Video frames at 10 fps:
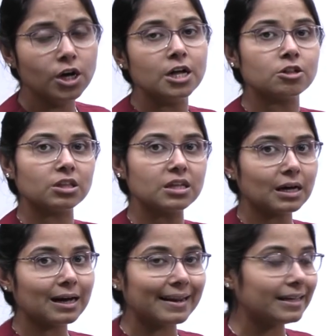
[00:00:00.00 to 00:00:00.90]
So these are
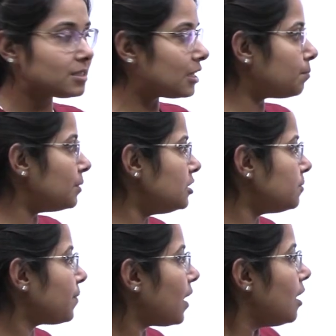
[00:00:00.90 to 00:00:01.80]
correct statements.
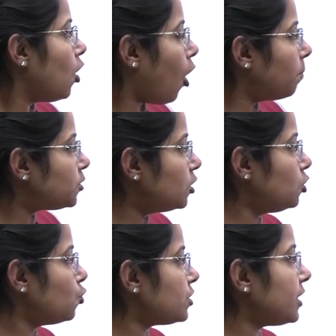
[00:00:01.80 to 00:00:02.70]
Option
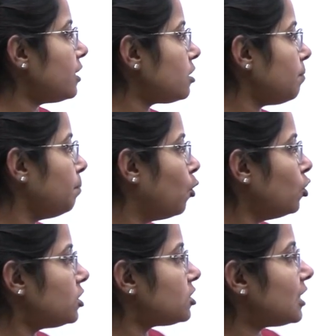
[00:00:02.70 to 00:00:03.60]
2 says
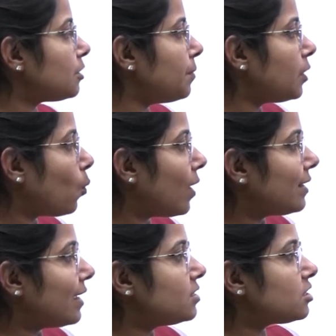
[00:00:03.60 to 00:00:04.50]
both statement 1
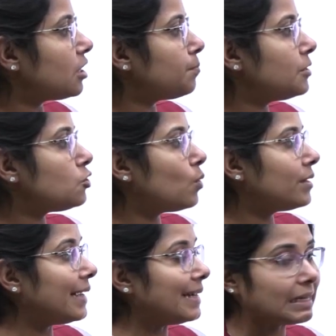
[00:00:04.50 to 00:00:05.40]
and statement 2 are
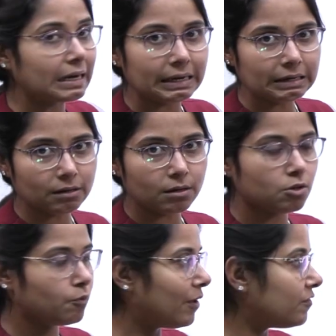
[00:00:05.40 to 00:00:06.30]
incorrect.
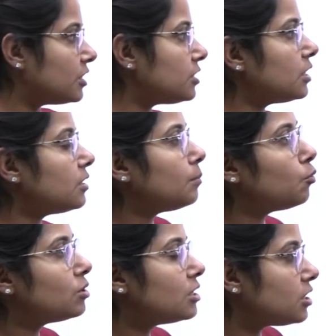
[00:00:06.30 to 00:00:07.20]
So we have just seen that
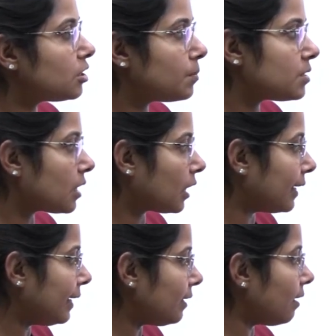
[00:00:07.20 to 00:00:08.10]
both the statements are
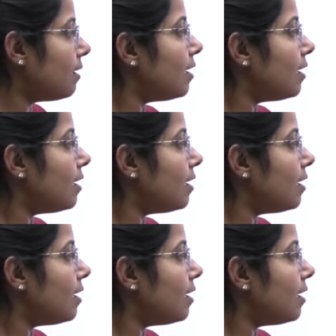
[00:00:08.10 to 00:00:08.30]
correct.